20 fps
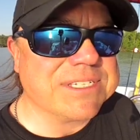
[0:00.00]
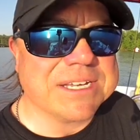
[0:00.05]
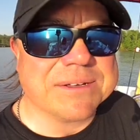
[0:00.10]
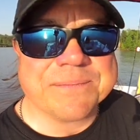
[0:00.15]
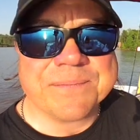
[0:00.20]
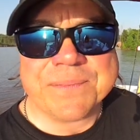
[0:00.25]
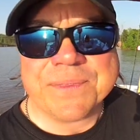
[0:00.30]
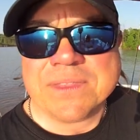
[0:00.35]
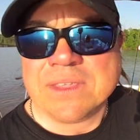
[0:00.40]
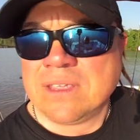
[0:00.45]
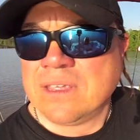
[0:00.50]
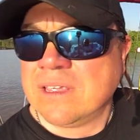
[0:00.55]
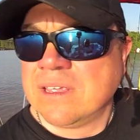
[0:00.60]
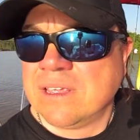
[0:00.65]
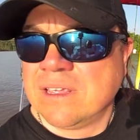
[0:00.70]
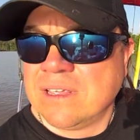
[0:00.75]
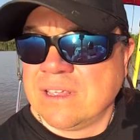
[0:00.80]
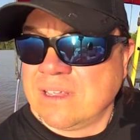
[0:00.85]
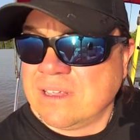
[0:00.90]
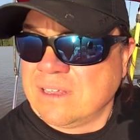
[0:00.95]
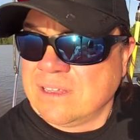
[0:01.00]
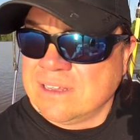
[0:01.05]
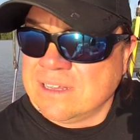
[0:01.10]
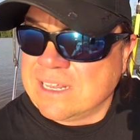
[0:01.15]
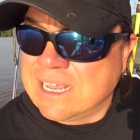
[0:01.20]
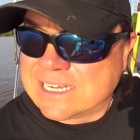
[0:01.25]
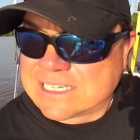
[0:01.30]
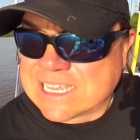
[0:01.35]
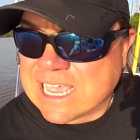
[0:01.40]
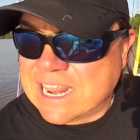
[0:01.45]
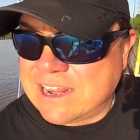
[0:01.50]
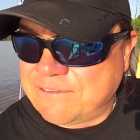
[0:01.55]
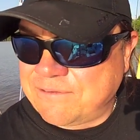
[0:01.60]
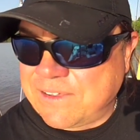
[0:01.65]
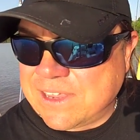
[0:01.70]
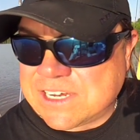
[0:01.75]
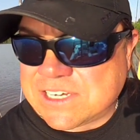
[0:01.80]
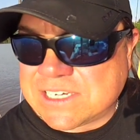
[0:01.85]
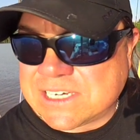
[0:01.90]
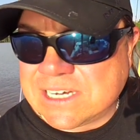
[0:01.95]
So that's kind of
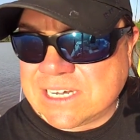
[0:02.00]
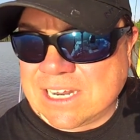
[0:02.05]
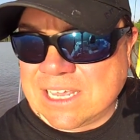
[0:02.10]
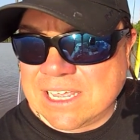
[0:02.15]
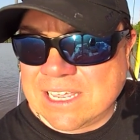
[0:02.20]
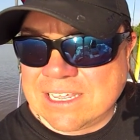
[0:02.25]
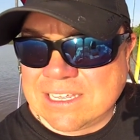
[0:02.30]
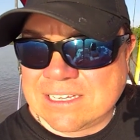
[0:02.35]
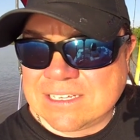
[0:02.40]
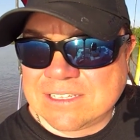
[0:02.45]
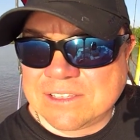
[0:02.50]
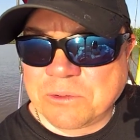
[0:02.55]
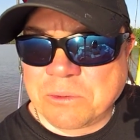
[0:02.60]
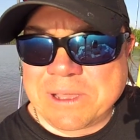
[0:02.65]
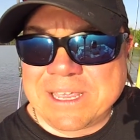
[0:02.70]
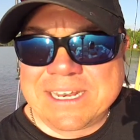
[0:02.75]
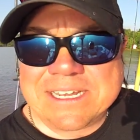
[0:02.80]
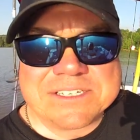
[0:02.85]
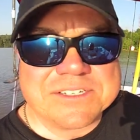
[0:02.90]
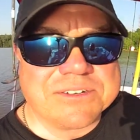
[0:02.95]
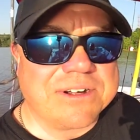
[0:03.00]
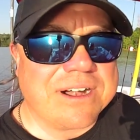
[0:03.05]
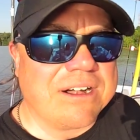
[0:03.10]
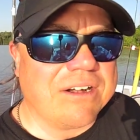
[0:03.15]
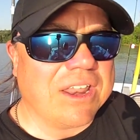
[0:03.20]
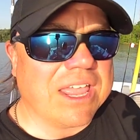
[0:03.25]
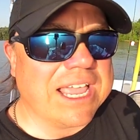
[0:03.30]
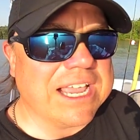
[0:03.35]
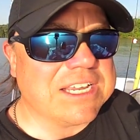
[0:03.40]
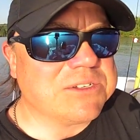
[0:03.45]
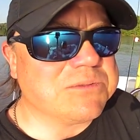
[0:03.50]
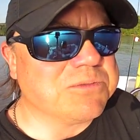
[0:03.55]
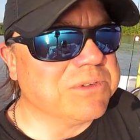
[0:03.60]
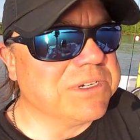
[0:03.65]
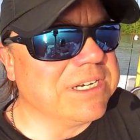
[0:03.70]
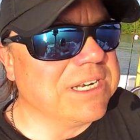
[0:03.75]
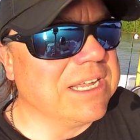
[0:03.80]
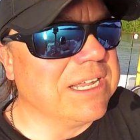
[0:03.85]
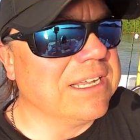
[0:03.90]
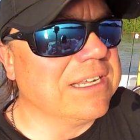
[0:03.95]
fishing the way it is on our lakes
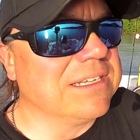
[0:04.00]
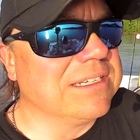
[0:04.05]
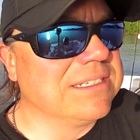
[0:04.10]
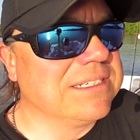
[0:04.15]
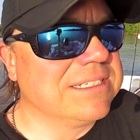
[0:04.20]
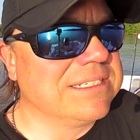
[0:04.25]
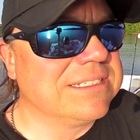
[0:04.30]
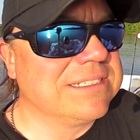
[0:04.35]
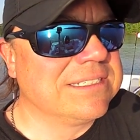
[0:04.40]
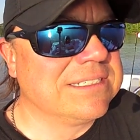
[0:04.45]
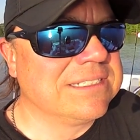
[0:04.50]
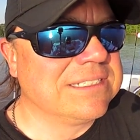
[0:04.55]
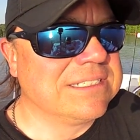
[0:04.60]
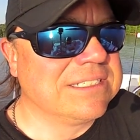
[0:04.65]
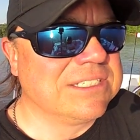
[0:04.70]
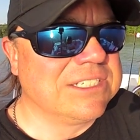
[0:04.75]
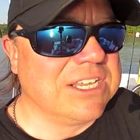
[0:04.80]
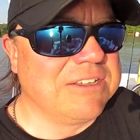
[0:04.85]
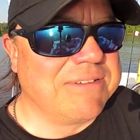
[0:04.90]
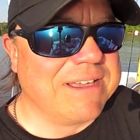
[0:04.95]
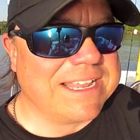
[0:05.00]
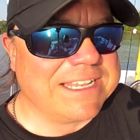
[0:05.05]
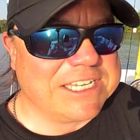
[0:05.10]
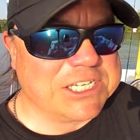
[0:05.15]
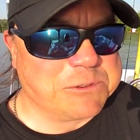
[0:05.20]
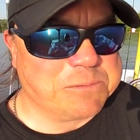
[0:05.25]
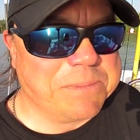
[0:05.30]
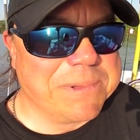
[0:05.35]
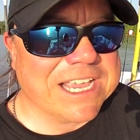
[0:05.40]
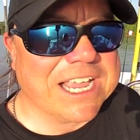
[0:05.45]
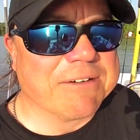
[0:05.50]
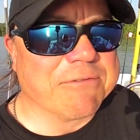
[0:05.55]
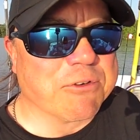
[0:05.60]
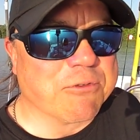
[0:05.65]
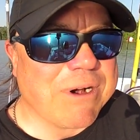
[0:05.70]
when you've had this big of a